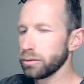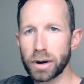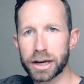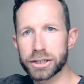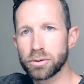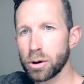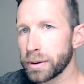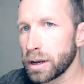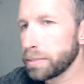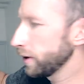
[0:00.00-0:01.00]
Right as you
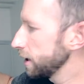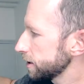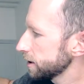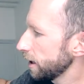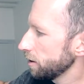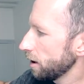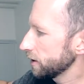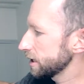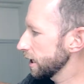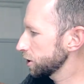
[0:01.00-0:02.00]
open up on the inside, you
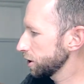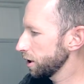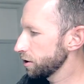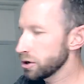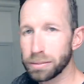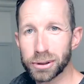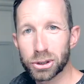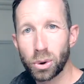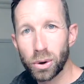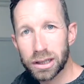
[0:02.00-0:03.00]
have a section here, you could
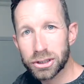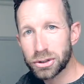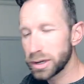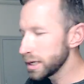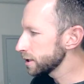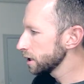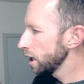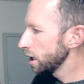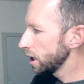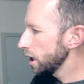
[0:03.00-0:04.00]
put toiletries.
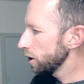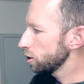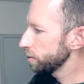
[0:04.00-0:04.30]
You